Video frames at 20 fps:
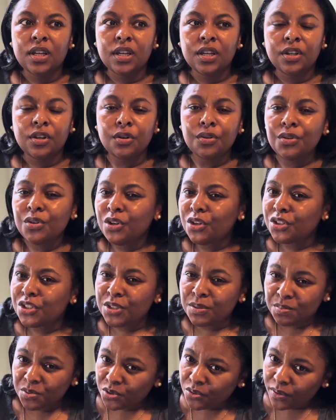Go through your
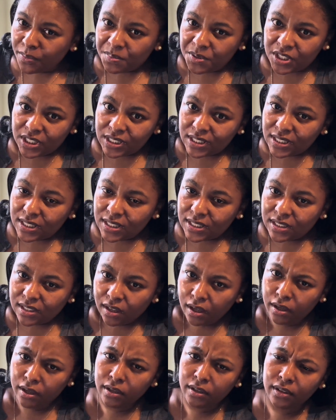subscriptions.
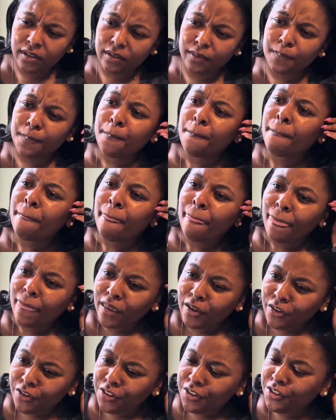Go
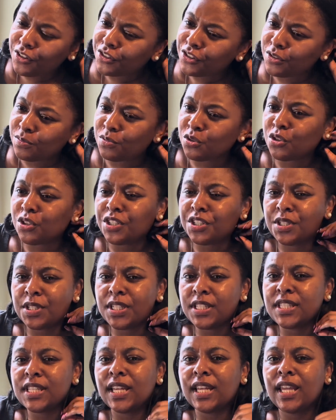through your subscriptions and